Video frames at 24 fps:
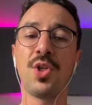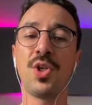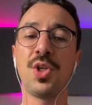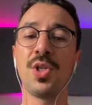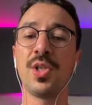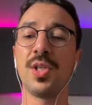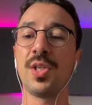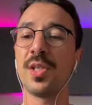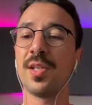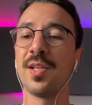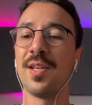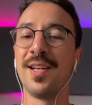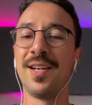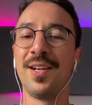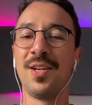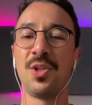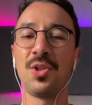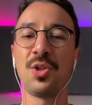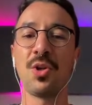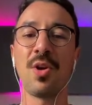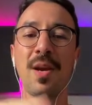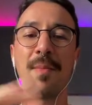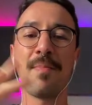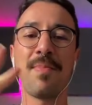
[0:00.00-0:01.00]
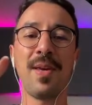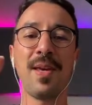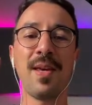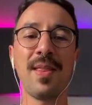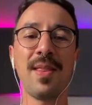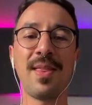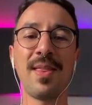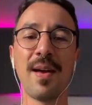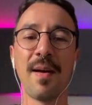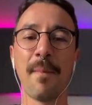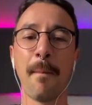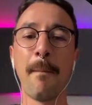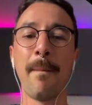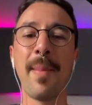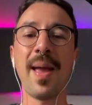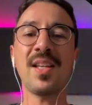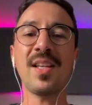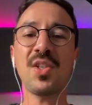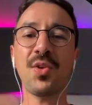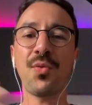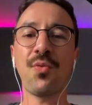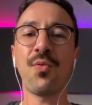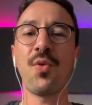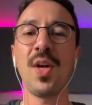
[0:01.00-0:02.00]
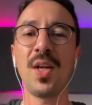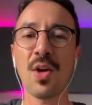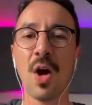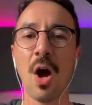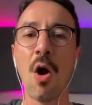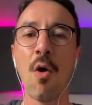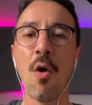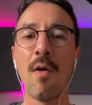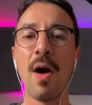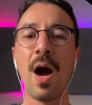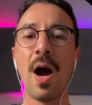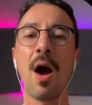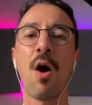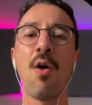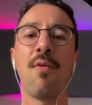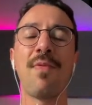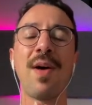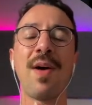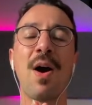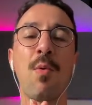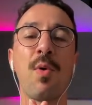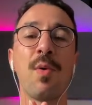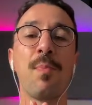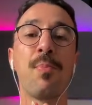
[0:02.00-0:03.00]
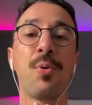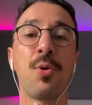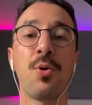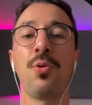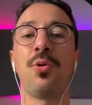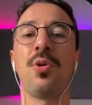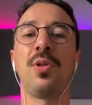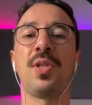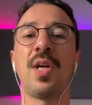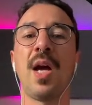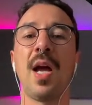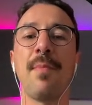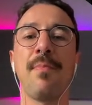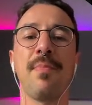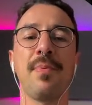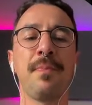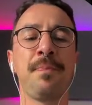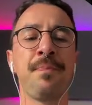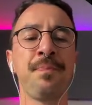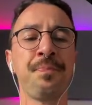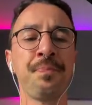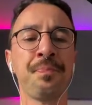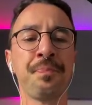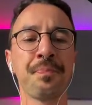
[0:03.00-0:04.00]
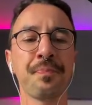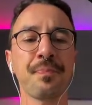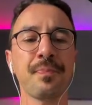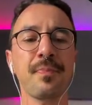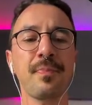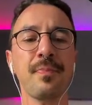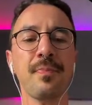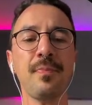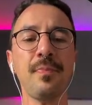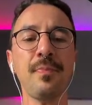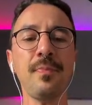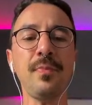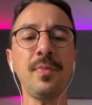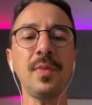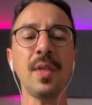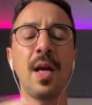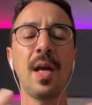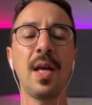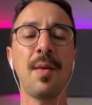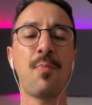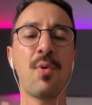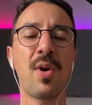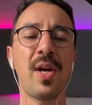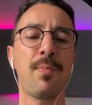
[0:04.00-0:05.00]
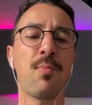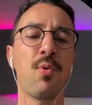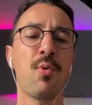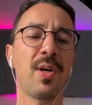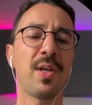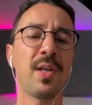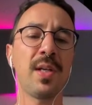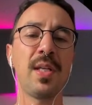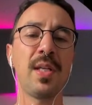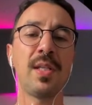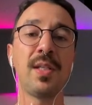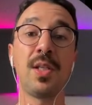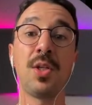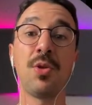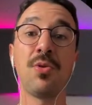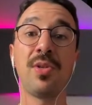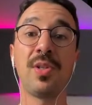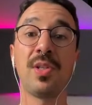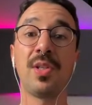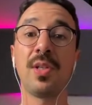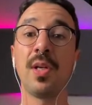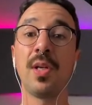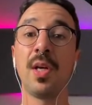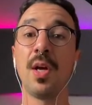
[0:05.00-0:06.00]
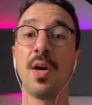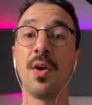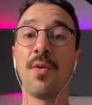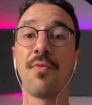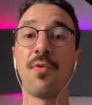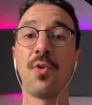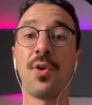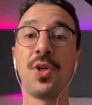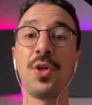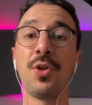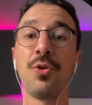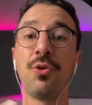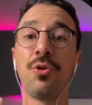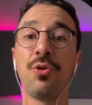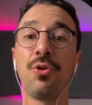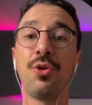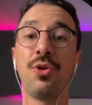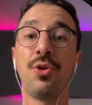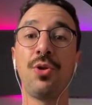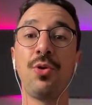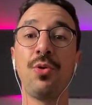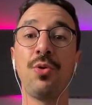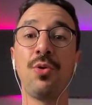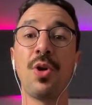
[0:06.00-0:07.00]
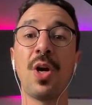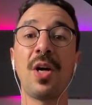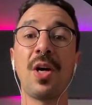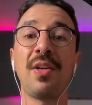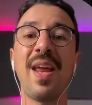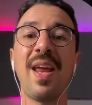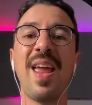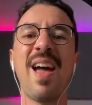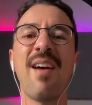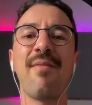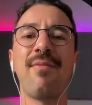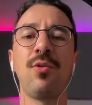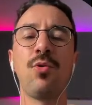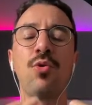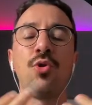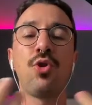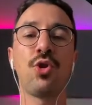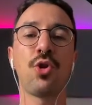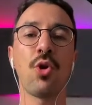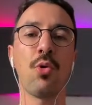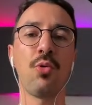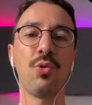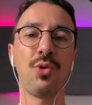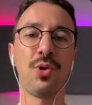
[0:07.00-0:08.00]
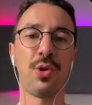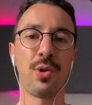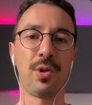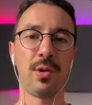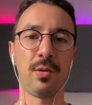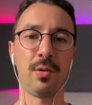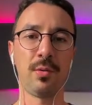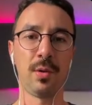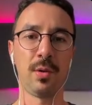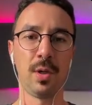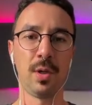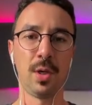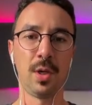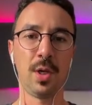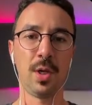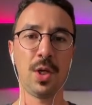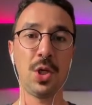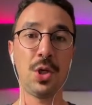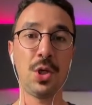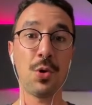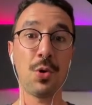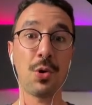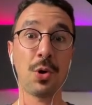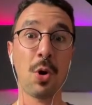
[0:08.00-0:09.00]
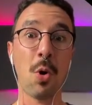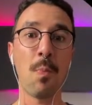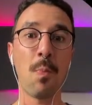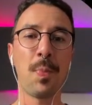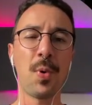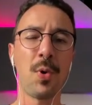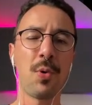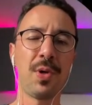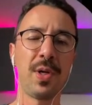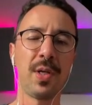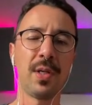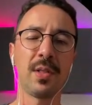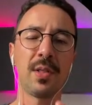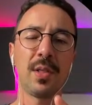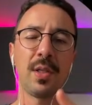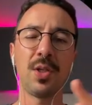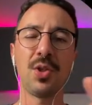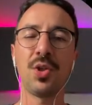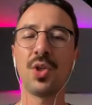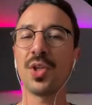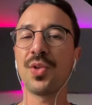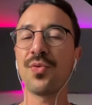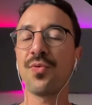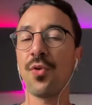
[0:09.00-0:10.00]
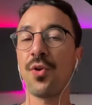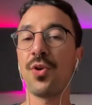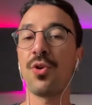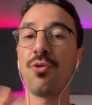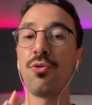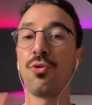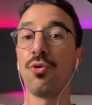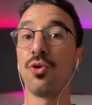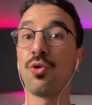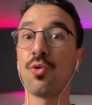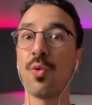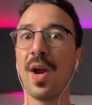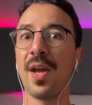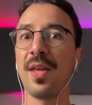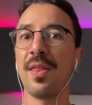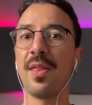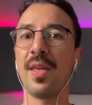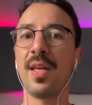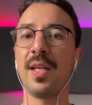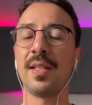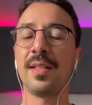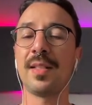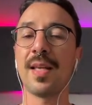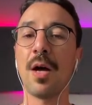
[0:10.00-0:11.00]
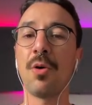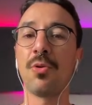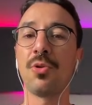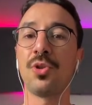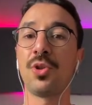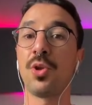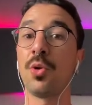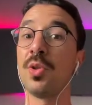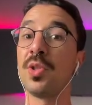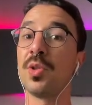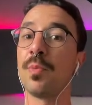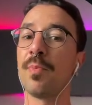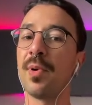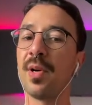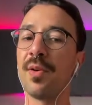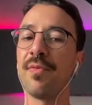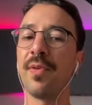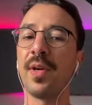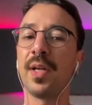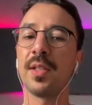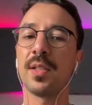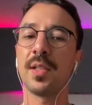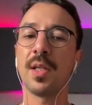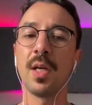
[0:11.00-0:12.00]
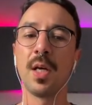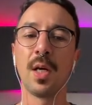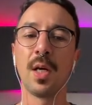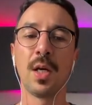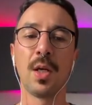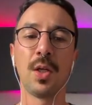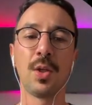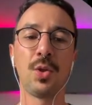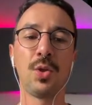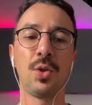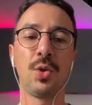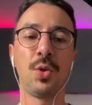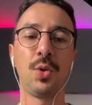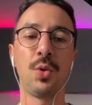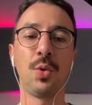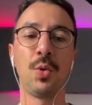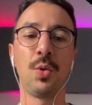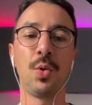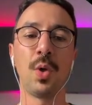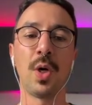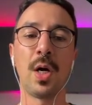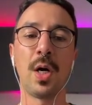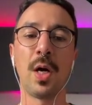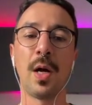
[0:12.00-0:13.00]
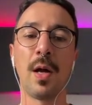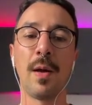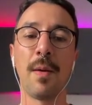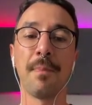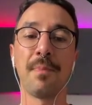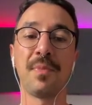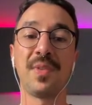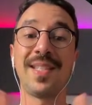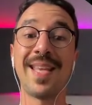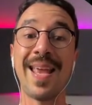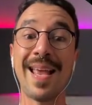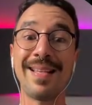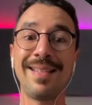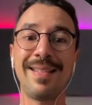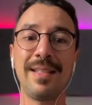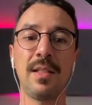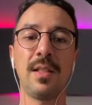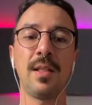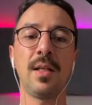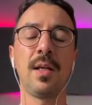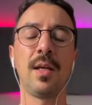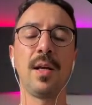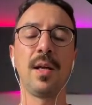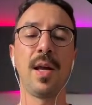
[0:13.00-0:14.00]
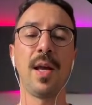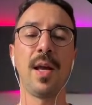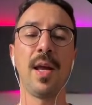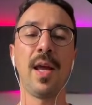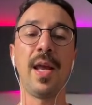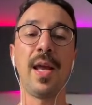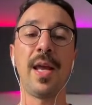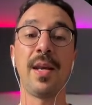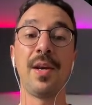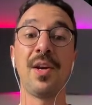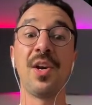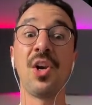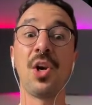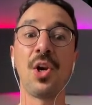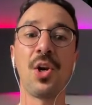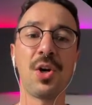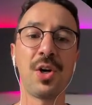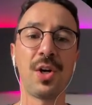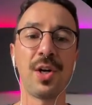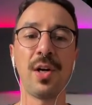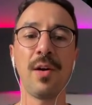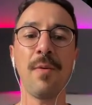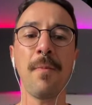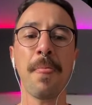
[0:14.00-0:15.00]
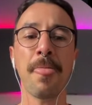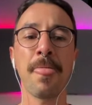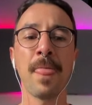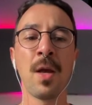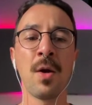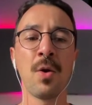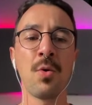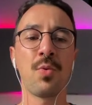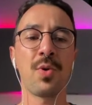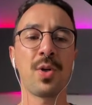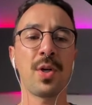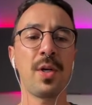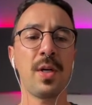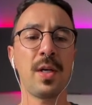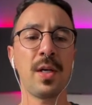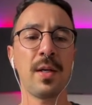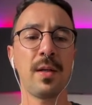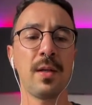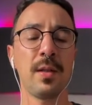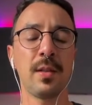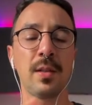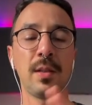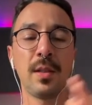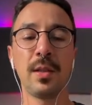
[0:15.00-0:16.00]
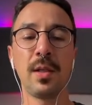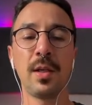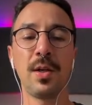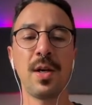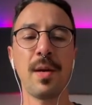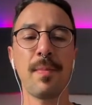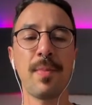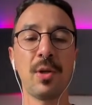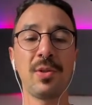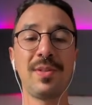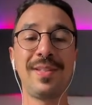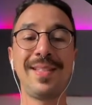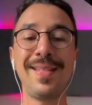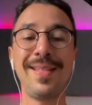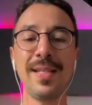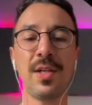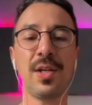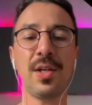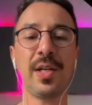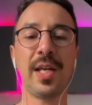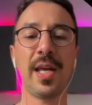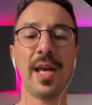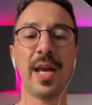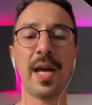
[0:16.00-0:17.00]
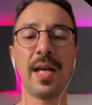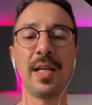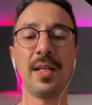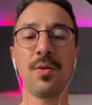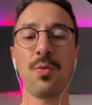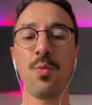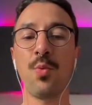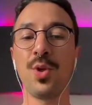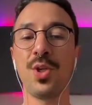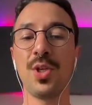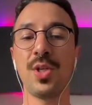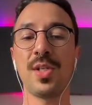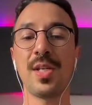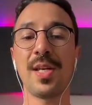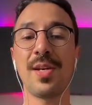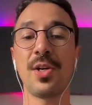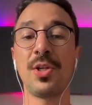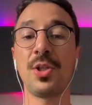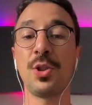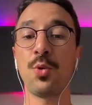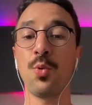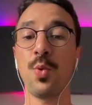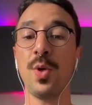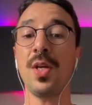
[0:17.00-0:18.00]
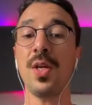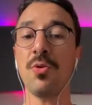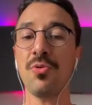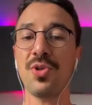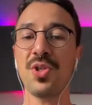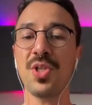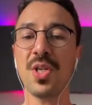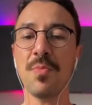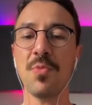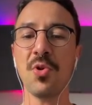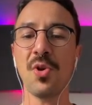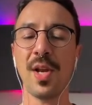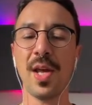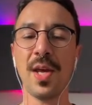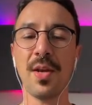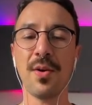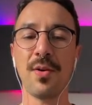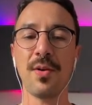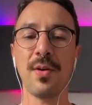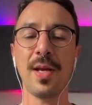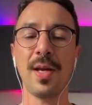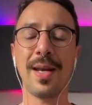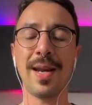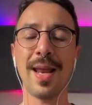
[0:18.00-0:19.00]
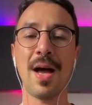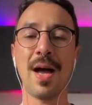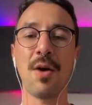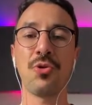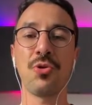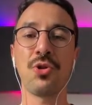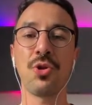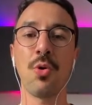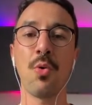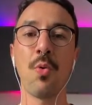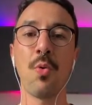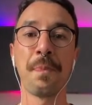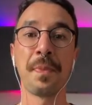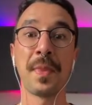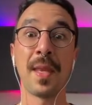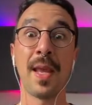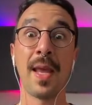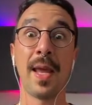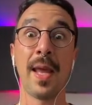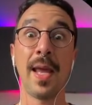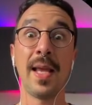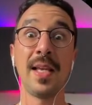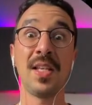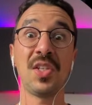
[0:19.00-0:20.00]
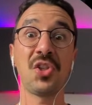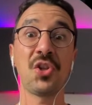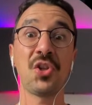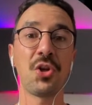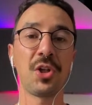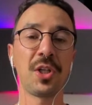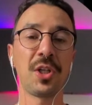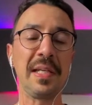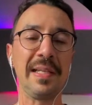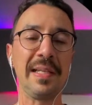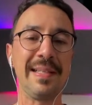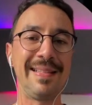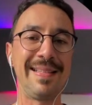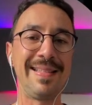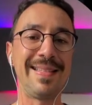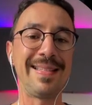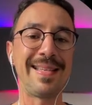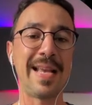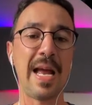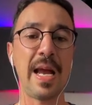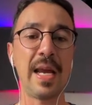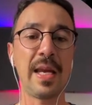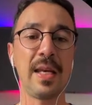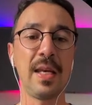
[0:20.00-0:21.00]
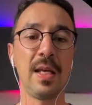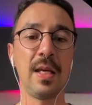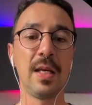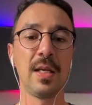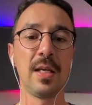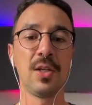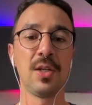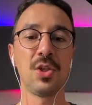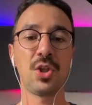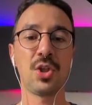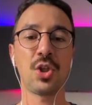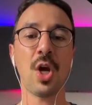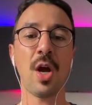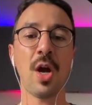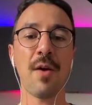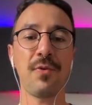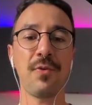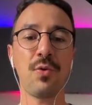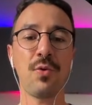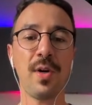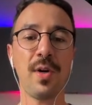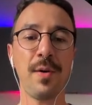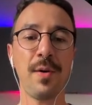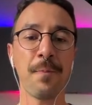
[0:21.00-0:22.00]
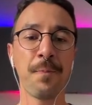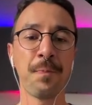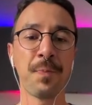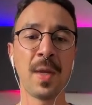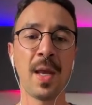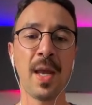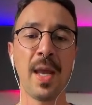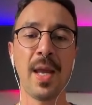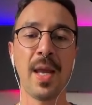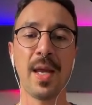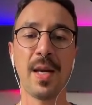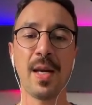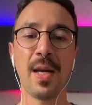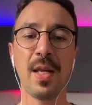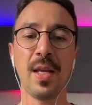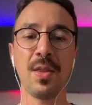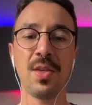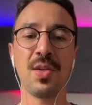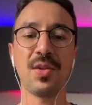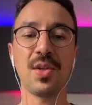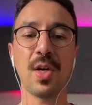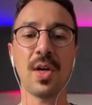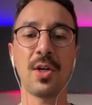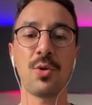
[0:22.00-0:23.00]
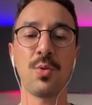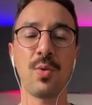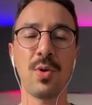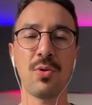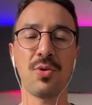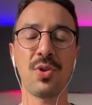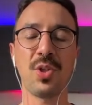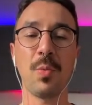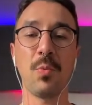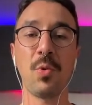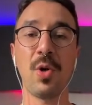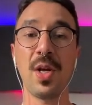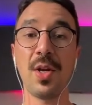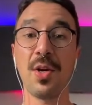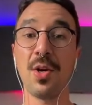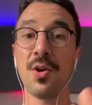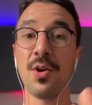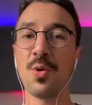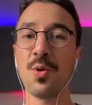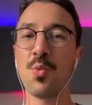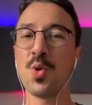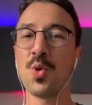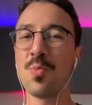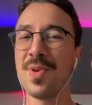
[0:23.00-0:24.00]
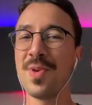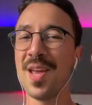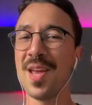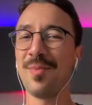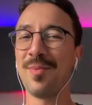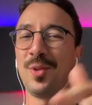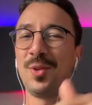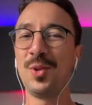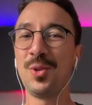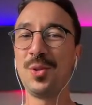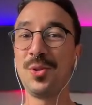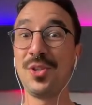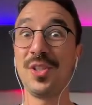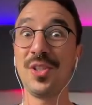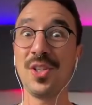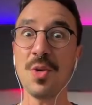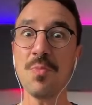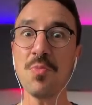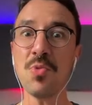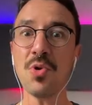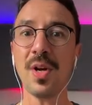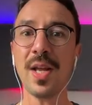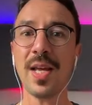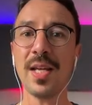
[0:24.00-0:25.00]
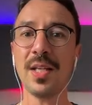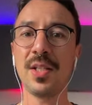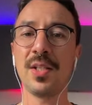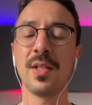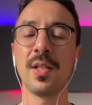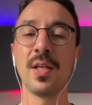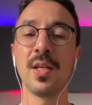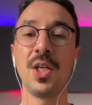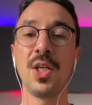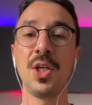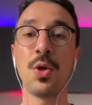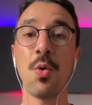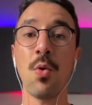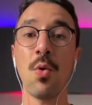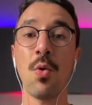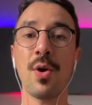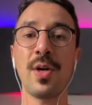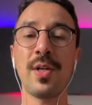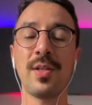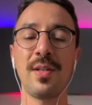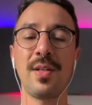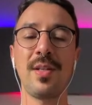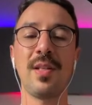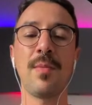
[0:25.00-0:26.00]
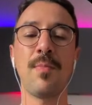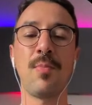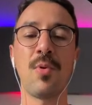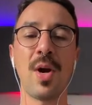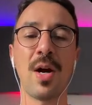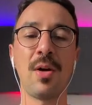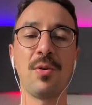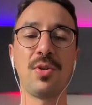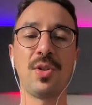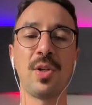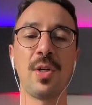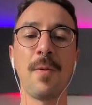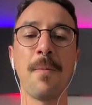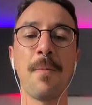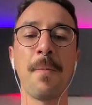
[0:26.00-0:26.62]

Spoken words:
is going to be the best friend of our prototype. A breadboard is used for you to not have to solder your components. It's just for you to try things out, so it's perfect to test and learn. We're gonna learn about Tinkercad, which is an Arduino simulator and also a circuit design software. And in this Arduino simulator, we'll be able to simulate yours in the browser